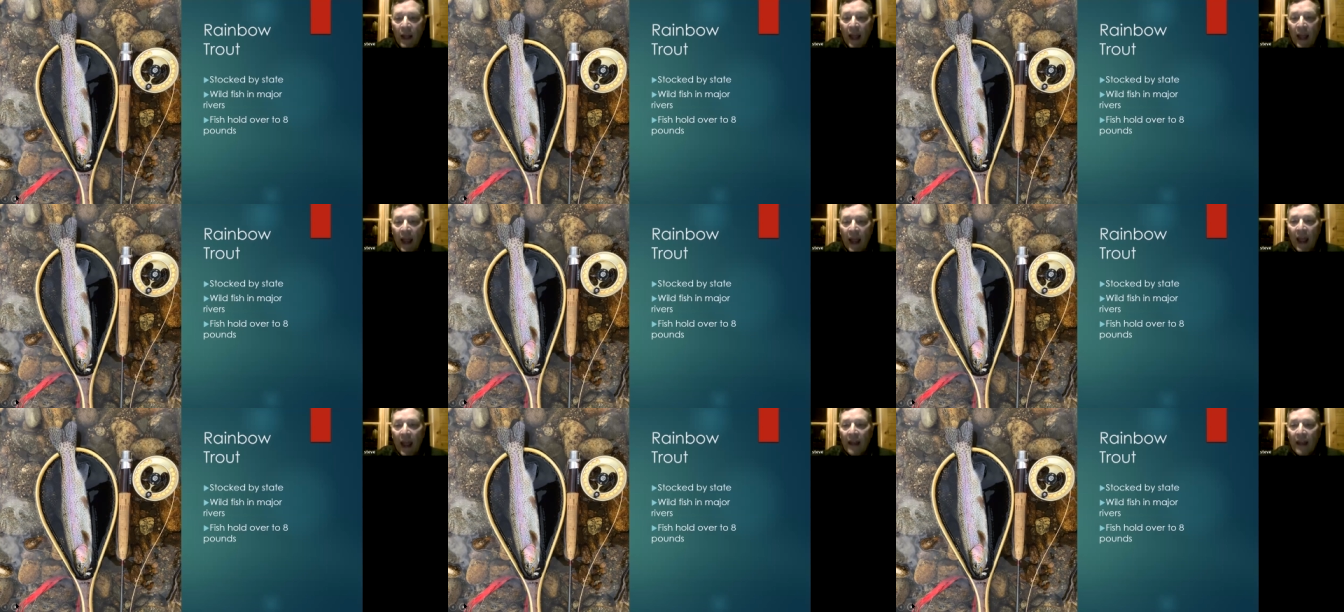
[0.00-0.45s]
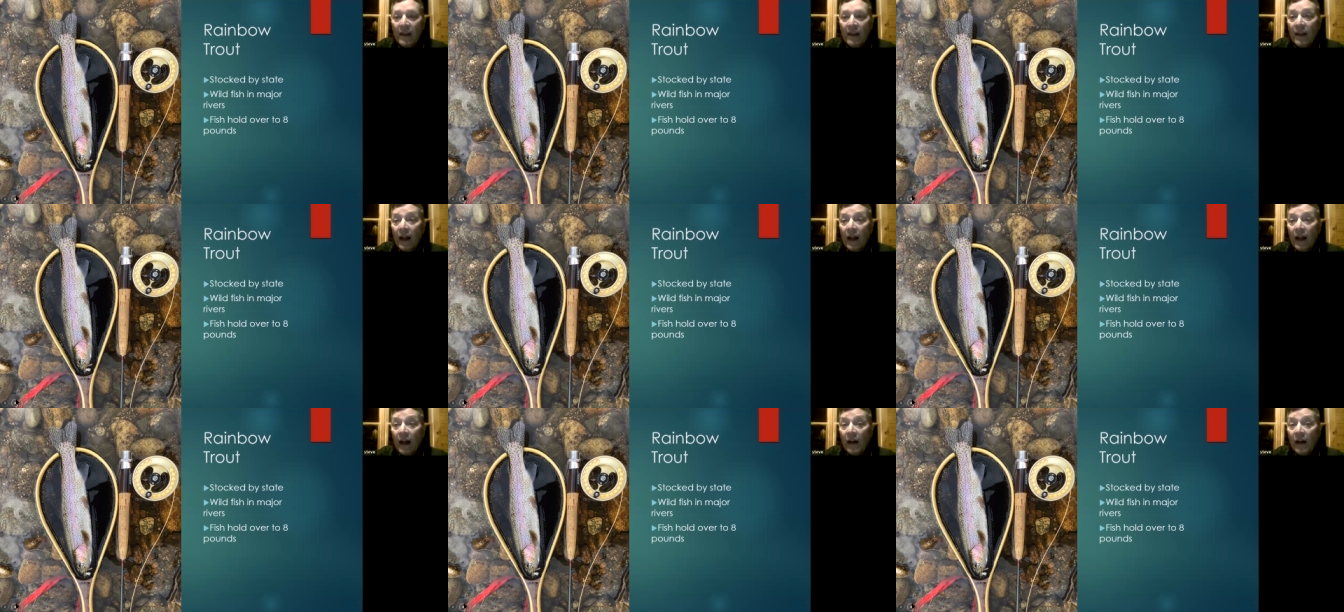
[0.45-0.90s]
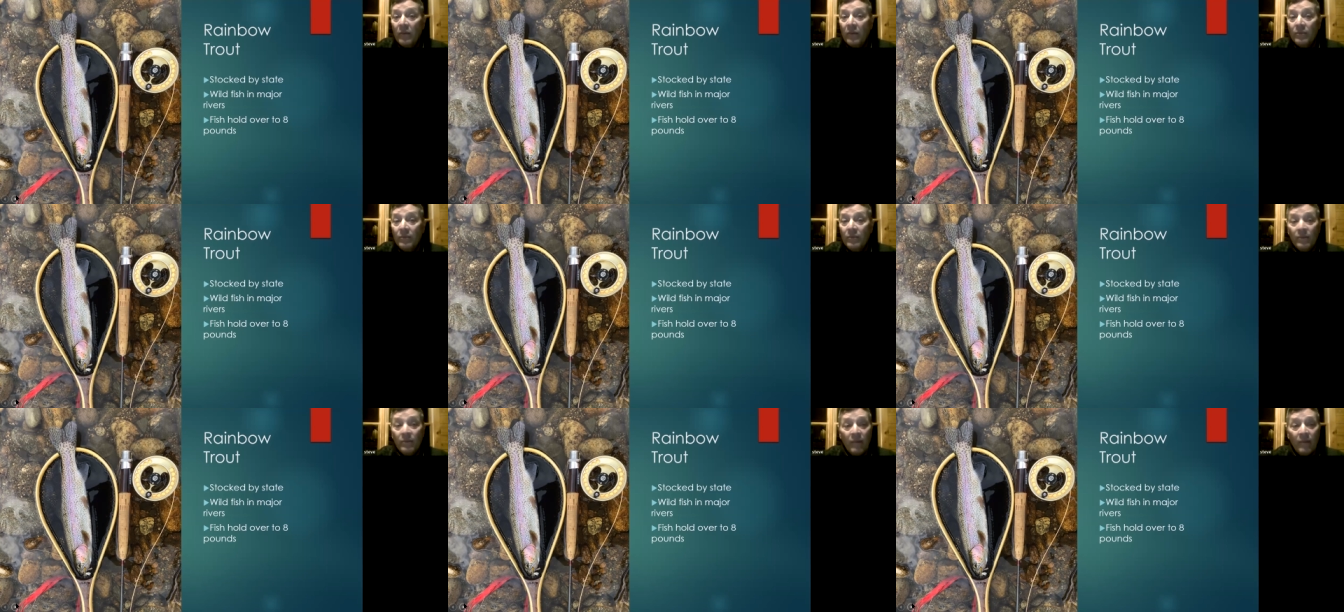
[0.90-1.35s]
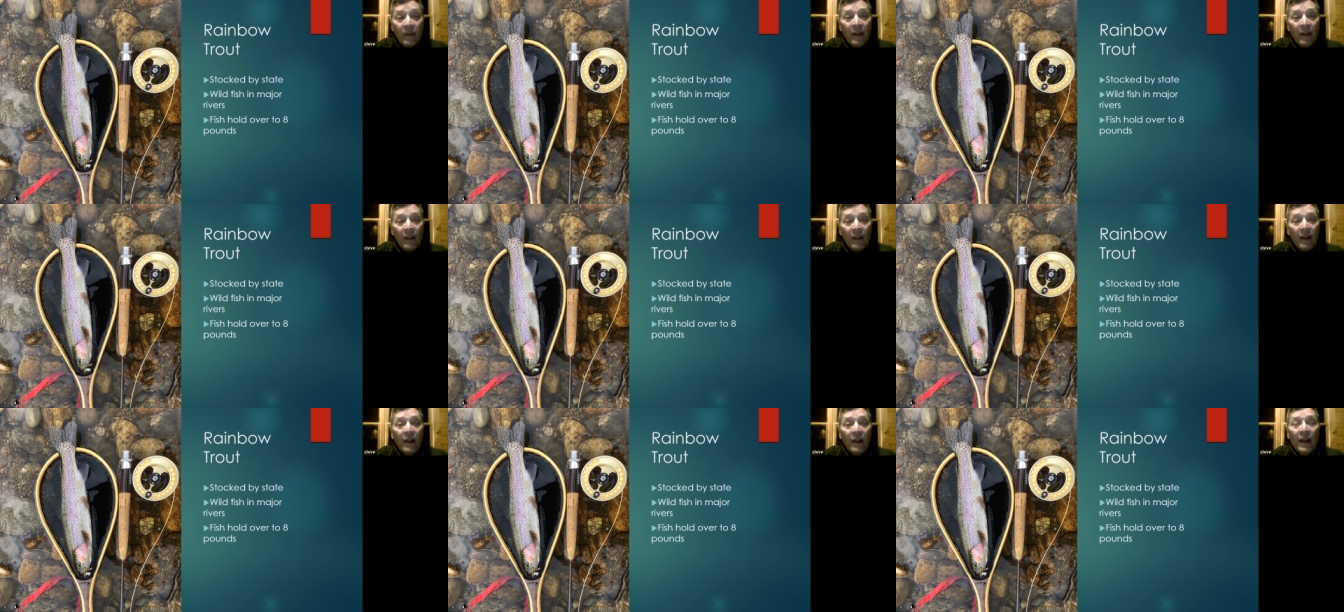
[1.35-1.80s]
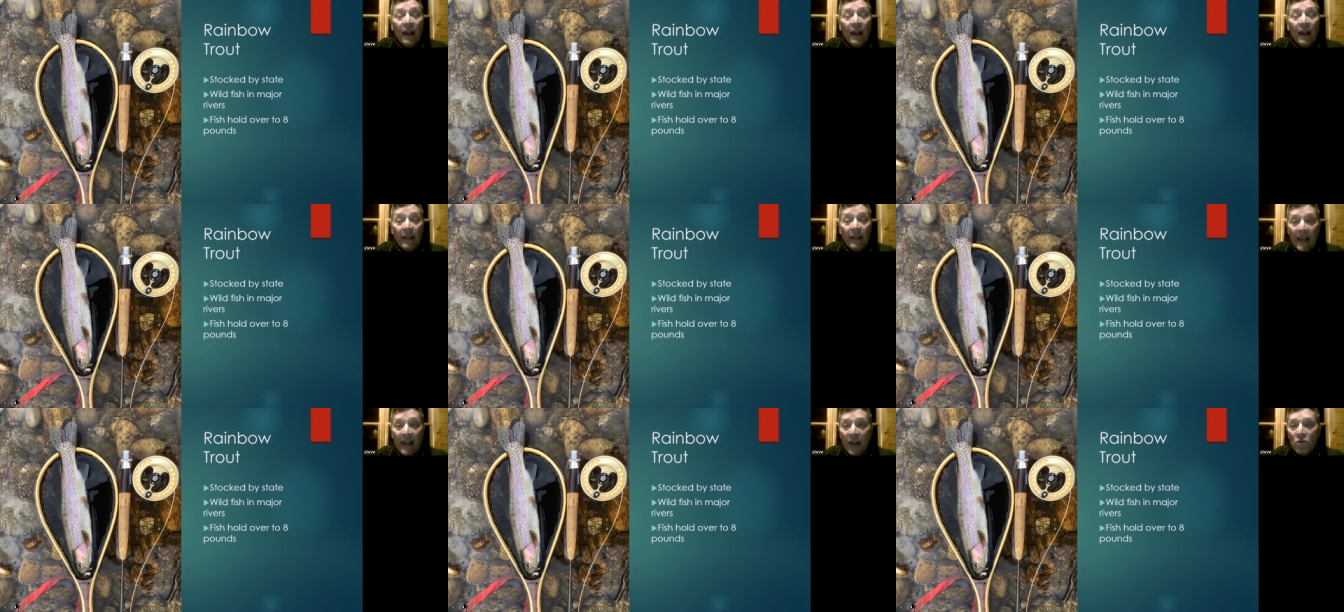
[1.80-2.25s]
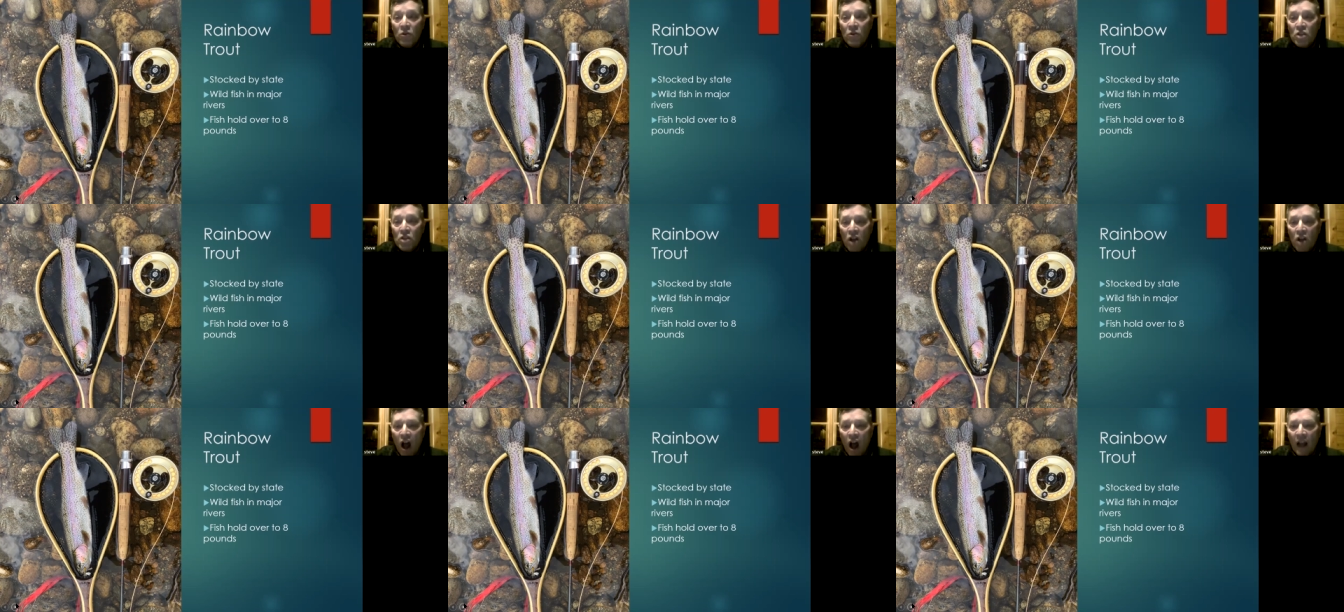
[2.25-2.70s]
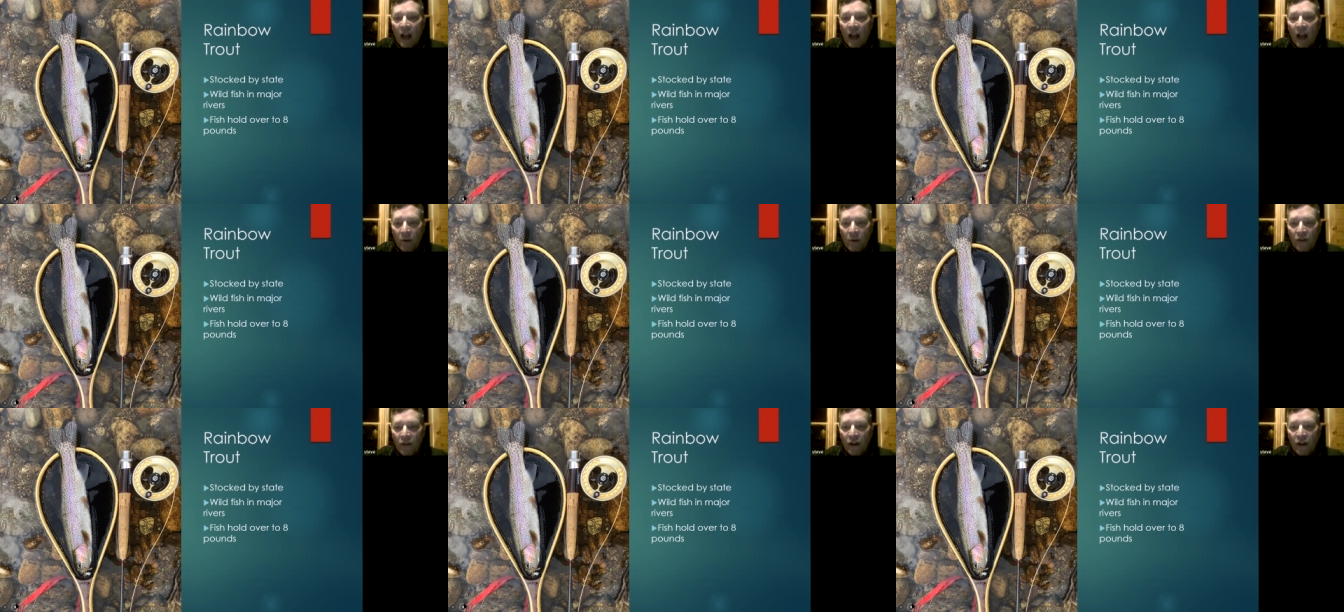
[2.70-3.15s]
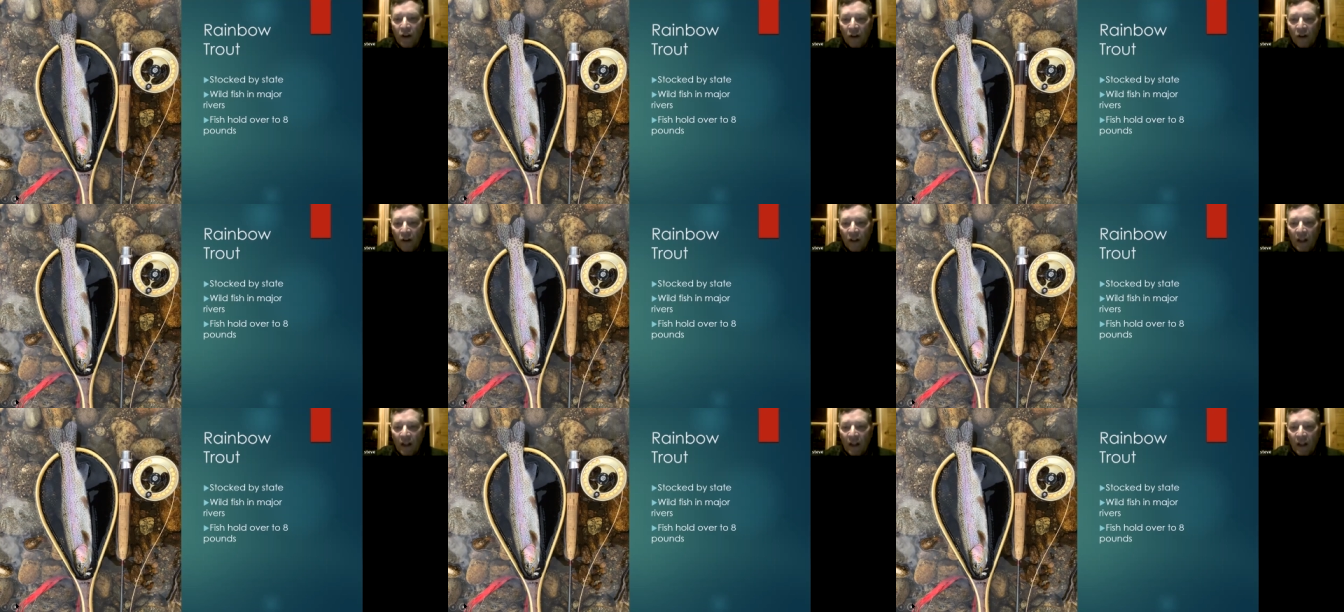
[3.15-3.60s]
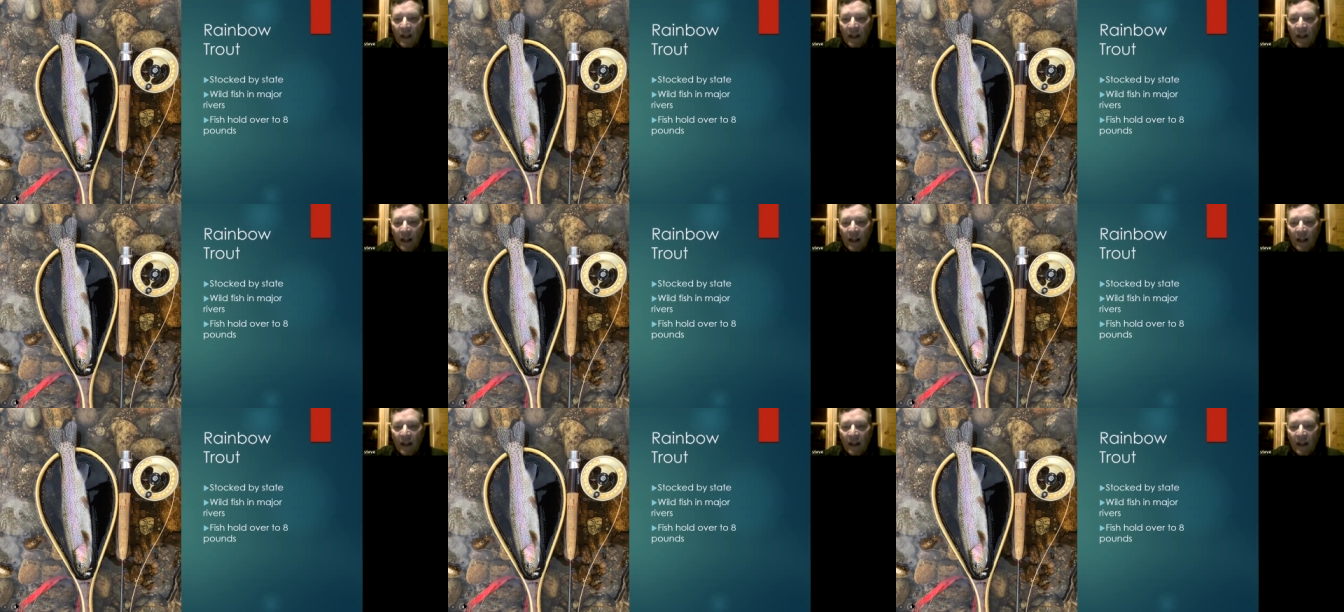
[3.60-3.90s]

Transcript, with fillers: And um, in the Androscoggin particularly,